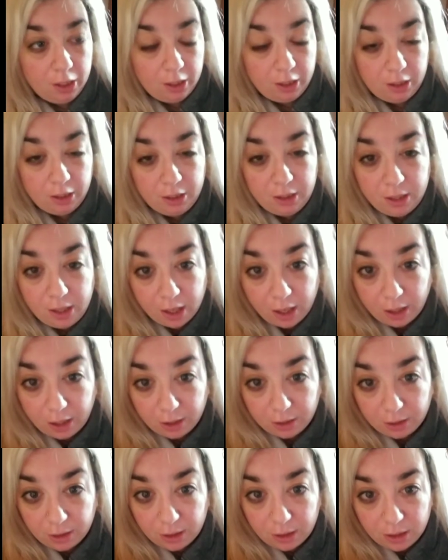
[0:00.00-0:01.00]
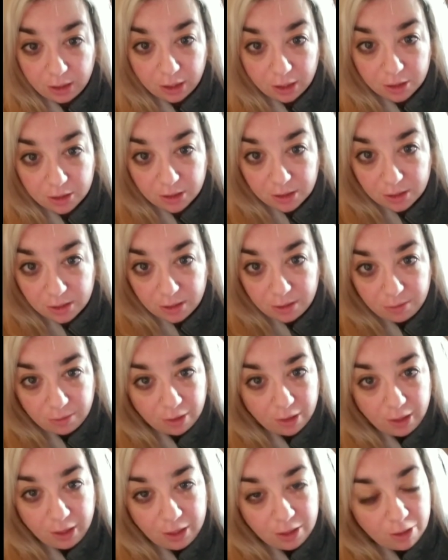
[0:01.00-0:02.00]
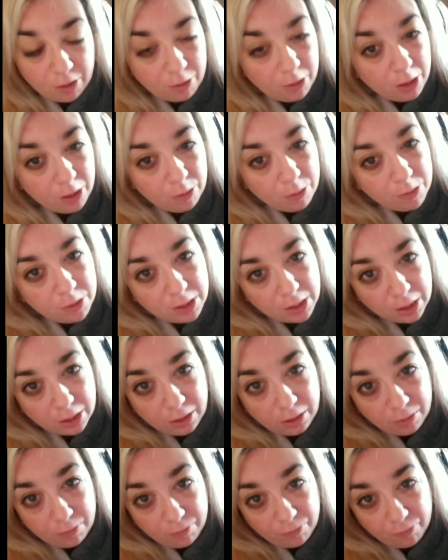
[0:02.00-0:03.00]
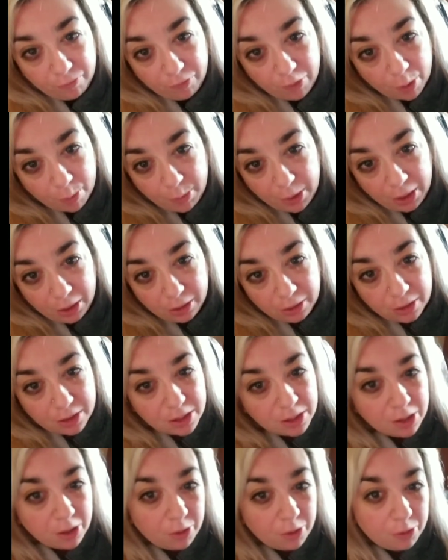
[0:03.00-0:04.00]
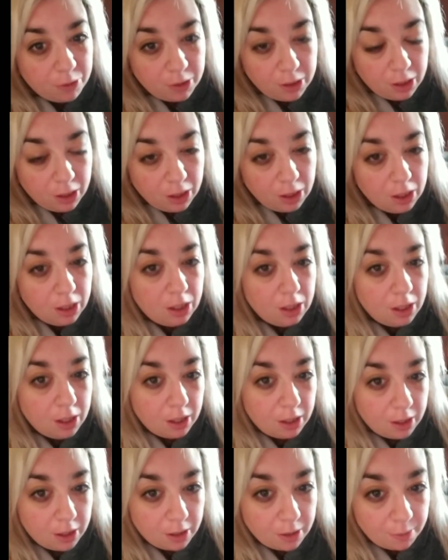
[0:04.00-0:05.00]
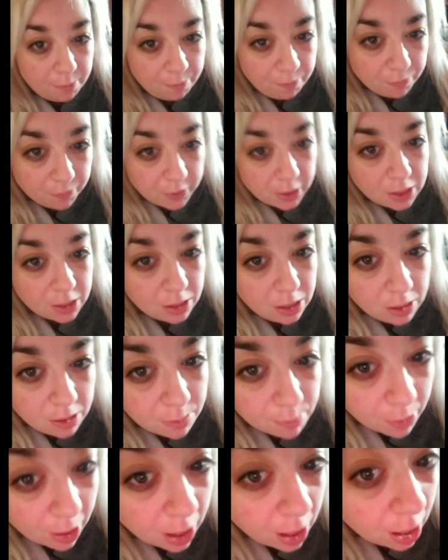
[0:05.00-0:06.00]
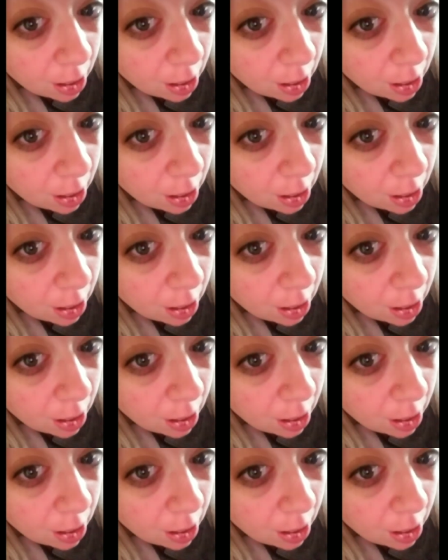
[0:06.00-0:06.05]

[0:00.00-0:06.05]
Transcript: And yeah, there's like no use in filming. So, um, excuse my